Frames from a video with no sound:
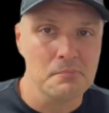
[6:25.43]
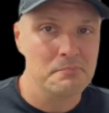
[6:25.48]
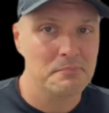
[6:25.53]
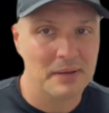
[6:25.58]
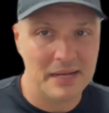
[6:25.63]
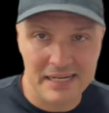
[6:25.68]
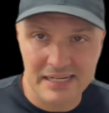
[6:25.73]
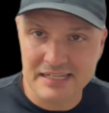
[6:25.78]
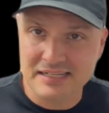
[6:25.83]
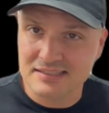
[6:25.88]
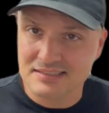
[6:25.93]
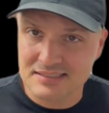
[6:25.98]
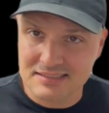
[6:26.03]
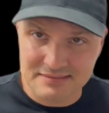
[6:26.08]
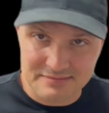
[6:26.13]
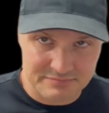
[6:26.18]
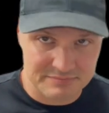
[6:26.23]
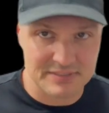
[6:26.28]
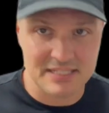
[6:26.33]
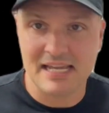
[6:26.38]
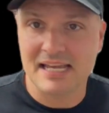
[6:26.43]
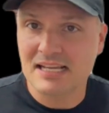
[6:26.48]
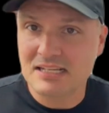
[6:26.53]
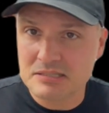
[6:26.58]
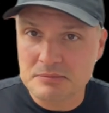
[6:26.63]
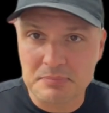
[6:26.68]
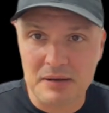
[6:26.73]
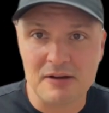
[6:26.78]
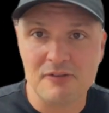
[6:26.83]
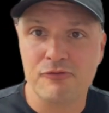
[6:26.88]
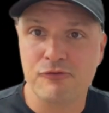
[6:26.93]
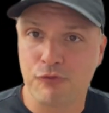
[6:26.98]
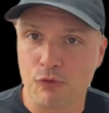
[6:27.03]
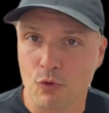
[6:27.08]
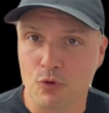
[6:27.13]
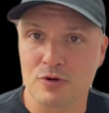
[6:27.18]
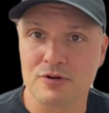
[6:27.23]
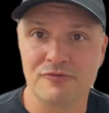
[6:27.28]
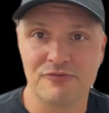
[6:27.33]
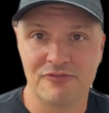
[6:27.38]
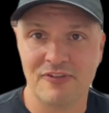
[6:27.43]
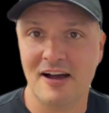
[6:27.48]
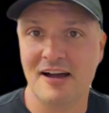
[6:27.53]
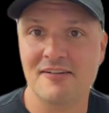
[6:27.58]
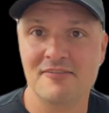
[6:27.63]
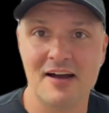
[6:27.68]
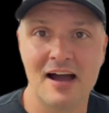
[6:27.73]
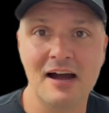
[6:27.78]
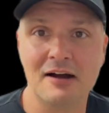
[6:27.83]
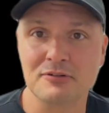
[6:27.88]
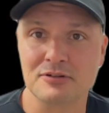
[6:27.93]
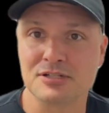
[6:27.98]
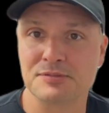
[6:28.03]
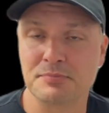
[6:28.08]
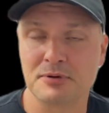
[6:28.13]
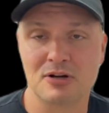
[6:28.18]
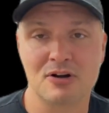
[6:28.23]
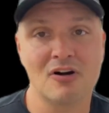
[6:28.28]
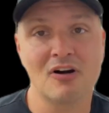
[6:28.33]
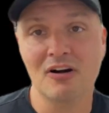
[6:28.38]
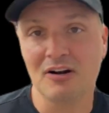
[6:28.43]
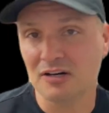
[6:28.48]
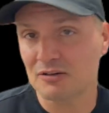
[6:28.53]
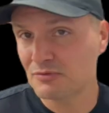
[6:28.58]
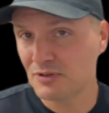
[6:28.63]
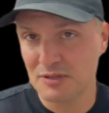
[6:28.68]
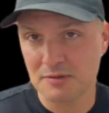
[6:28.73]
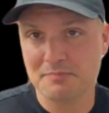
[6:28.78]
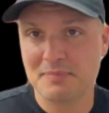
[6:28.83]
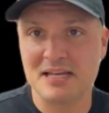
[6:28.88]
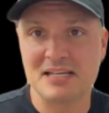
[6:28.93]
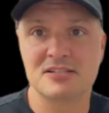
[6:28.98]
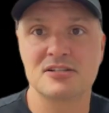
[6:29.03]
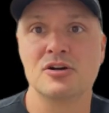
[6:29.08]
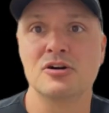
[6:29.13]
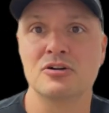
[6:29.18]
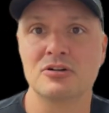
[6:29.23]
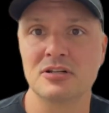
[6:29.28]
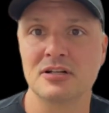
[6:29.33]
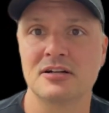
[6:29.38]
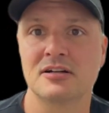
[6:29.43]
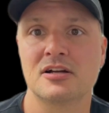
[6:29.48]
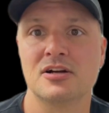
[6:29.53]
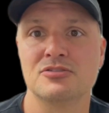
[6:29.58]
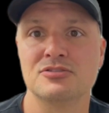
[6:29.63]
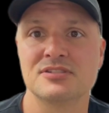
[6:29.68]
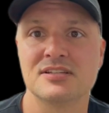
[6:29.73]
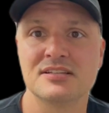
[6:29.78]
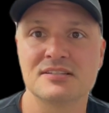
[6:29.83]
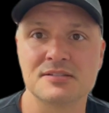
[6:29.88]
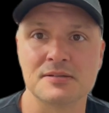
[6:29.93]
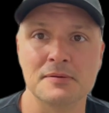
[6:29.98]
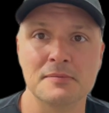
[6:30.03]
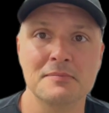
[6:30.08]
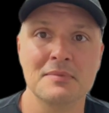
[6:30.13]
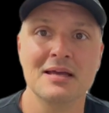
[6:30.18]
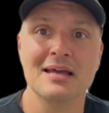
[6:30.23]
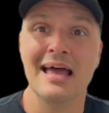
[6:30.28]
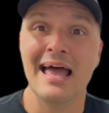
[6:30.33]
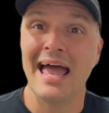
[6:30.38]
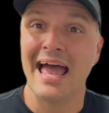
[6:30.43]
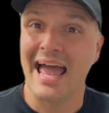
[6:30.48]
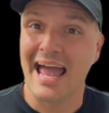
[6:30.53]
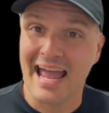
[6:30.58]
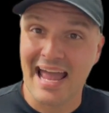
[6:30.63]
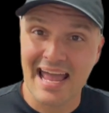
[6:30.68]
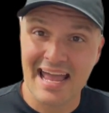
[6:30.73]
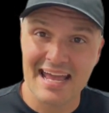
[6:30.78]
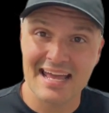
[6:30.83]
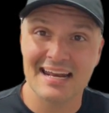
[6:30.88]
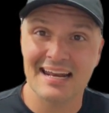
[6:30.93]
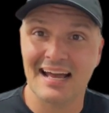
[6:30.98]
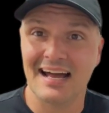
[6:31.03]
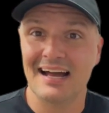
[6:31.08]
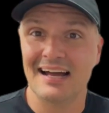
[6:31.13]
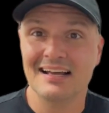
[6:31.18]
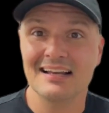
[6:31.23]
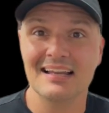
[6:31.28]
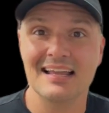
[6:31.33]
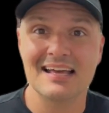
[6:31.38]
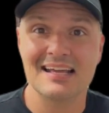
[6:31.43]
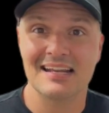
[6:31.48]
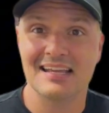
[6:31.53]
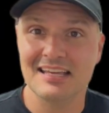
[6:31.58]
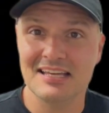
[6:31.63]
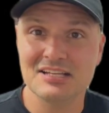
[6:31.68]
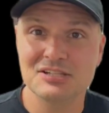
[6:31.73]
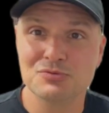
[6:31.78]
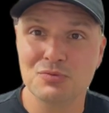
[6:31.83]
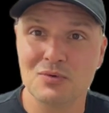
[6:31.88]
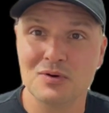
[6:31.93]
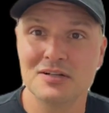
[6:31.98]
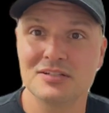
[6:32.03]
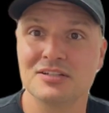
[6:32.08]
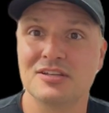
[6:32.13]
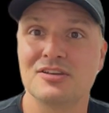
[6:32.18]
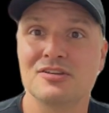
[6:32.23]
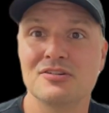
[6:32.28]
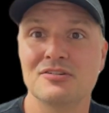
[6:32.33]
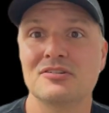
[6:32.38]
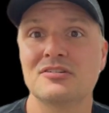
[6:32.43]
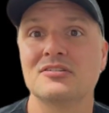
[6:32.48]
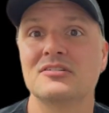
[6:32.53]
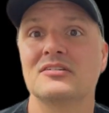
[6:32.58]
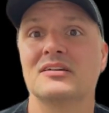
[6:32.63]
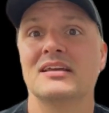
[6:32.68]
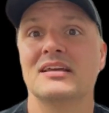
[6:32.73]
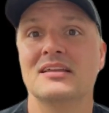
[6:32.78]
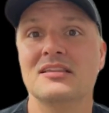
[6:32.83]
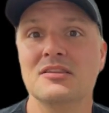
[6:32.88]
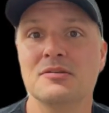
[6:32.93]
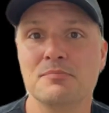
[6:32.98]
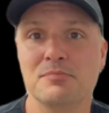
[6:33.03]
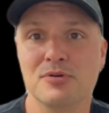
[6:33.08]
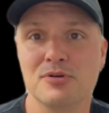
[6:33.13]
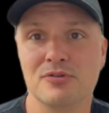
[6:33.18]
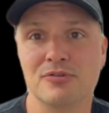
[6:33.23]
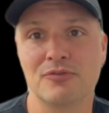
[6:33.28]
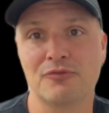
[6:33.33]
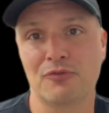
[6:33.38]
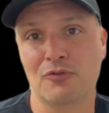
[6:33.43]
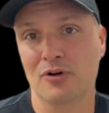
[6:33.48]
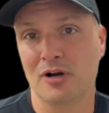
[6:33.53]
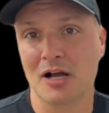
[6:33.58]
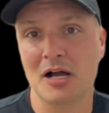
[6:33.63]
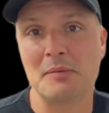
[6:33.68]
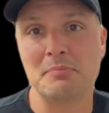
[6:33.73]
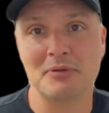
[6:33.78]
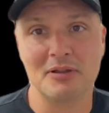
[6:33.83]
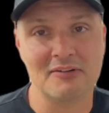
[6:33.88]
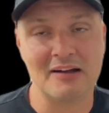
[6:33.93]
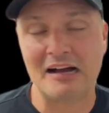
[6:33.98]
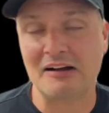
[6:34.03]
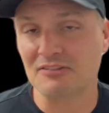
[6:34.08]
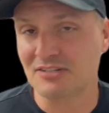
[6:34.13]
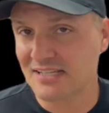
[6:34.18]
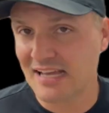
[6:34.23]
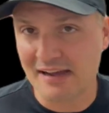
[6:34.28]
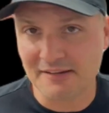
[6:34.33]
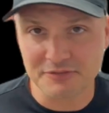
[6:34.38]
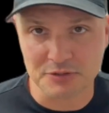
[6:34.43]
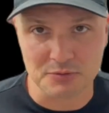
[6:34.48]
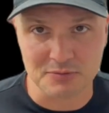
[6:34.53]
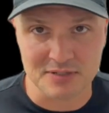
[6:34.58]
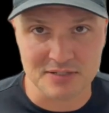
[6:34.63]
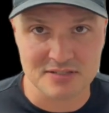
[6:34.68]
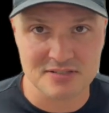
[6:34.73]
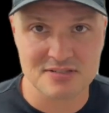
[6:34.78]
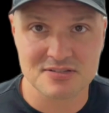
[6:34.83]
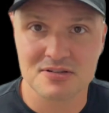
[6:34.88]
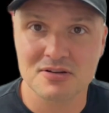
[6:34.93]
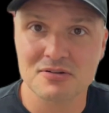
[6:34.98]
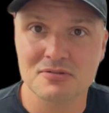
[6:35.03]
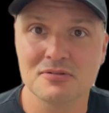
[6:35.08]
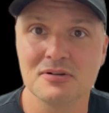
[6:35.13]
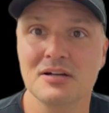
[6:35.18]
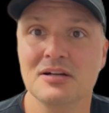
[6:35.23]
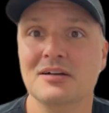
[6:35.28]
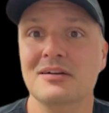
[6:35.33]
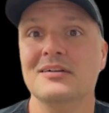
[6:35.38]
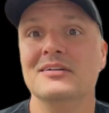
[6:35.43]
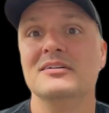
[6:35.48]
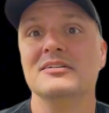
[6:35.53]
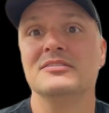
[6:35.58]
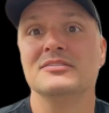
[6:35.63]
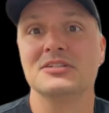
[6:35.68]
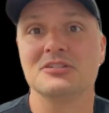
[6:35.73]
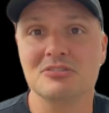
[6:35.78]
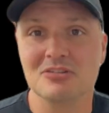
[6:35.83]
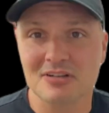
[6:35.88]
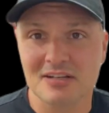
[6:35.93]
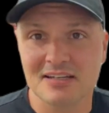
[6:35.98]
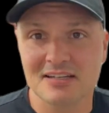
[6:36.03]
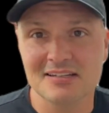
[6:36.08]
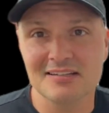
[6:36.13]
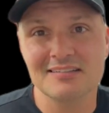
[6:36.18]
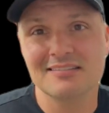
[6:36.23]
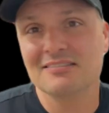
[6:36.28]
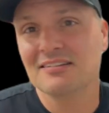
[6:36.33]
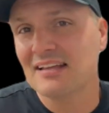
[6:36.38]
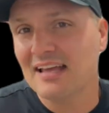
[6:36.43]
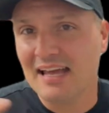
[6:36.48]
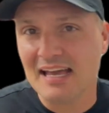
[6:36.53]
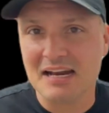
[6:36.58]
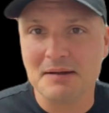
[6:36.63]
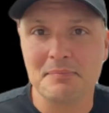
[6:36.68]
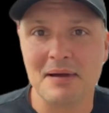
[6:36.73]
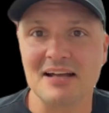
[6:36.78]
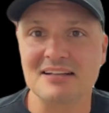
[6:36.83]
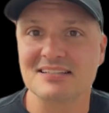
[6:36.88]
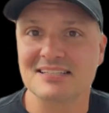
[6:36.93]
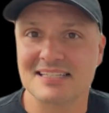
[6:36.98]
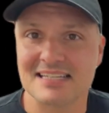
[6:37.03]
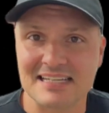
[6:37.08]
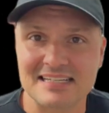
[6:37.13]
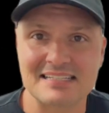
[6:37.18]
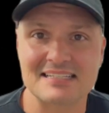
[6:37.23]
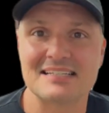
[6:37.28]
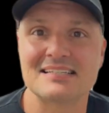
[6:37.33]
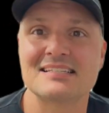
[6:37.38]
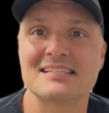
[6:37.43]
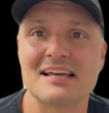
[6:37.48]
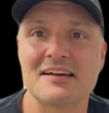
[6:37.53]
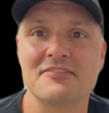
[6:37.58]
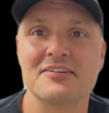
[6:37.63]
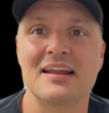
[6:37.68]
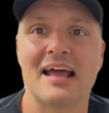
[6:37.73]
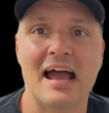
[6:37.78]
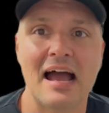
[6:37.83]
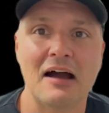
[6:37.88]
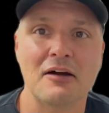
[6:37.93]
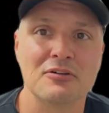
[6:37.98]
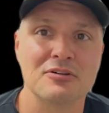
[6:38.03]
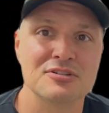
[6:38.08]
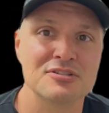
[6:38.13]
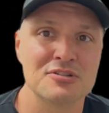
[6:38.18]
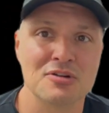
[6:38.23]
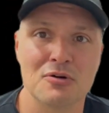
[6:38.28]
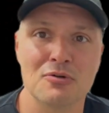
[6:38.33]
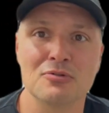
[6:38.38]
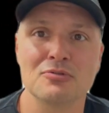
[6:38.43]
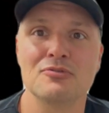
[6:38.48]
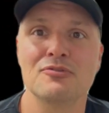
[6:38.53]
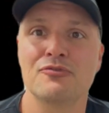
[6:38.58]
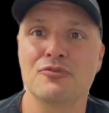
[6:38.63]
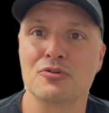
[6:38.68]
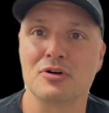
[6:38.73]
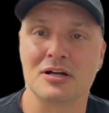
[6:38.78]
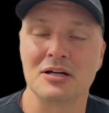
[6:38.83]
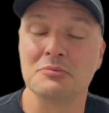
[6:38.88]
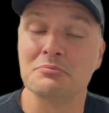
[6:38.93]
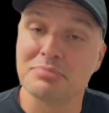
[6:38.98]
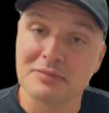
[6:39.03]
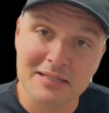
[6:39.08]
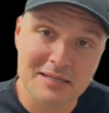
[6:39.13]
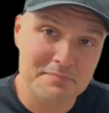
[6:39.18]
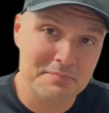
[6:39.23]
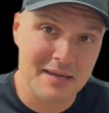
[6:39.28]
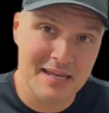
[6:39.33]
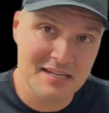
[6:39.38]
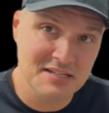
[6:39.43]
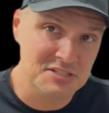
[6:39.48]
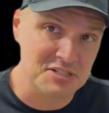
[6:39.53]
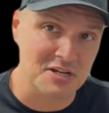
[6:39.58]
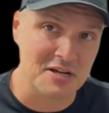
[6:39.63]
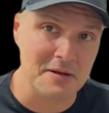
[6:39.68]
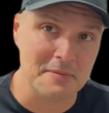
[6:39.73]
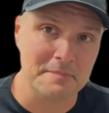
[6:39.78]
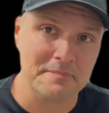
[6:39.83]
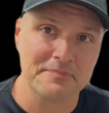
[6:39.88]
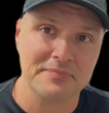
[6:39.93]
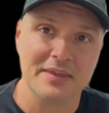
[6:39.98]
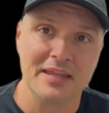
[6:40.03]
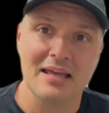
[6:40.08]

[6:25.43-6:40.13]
Painting takes about 4 to 5 hours per car with the base coat clear coat system. And I let each one cure in the booth for a couple of hours afterwards. So you're looking at about 6 to 7 hours total for a complete paint job.